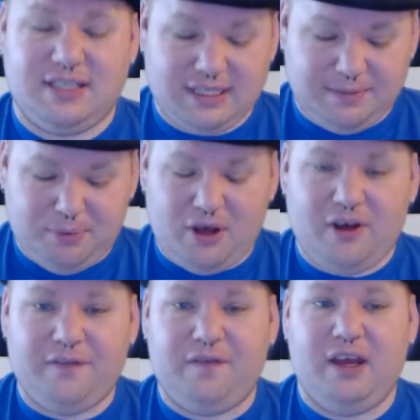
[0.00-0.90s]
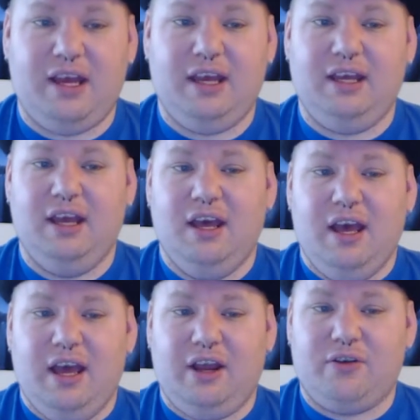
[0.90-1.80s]
because that's a Paul Feig
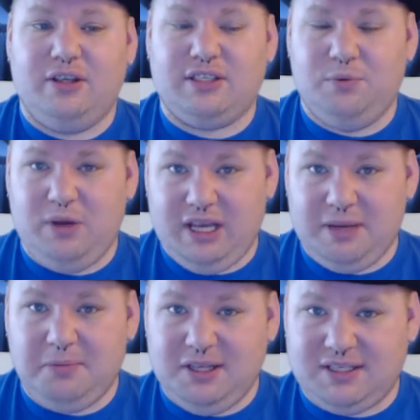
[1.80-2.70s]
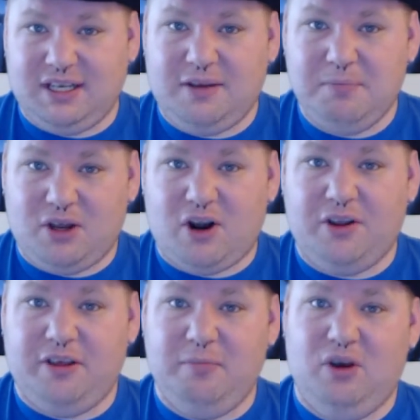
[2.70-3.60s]
and Kristen Wiig and Melissa
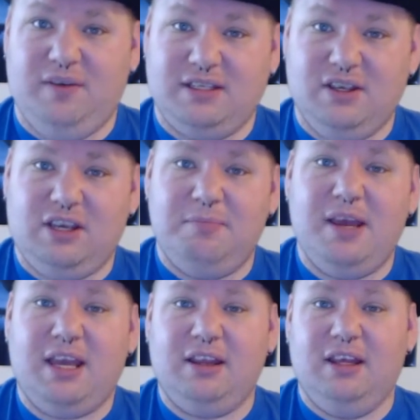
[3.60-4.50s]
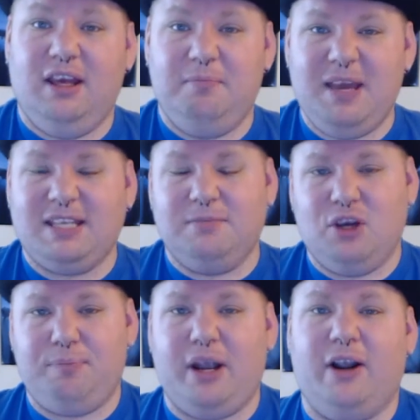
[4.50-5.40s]
McCarthy movie. So you can make some
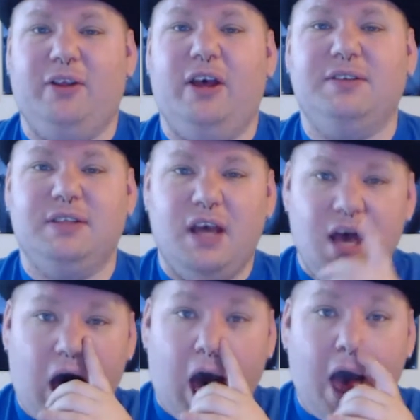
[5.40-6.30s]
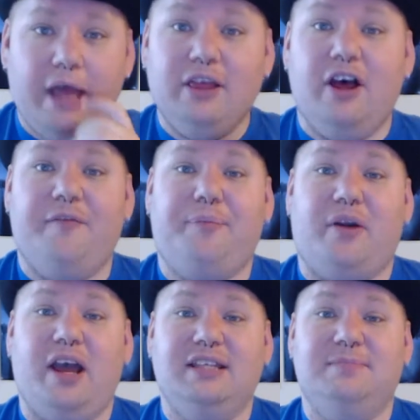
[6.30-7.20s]
good parallels. I love
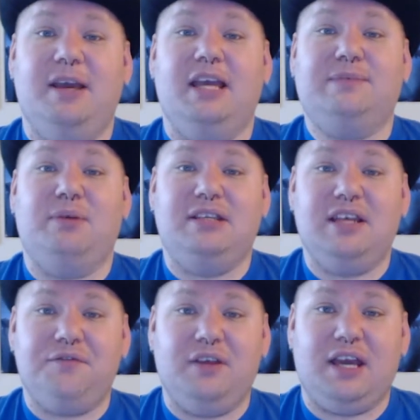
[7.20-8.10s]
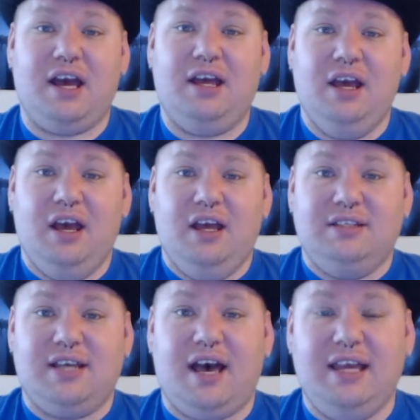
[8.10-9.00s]
Bridesmaids, but it definitely got
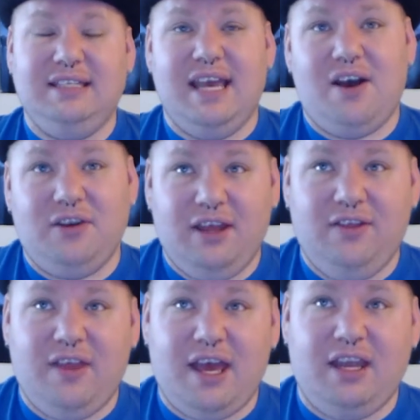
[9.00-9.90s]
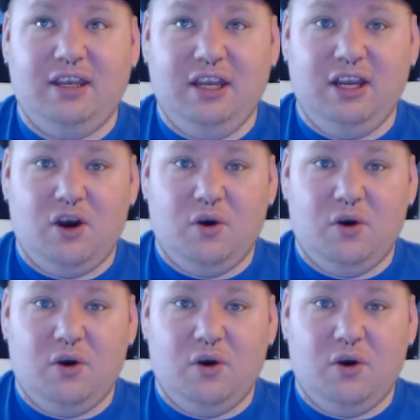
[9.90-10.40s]
tied down in that,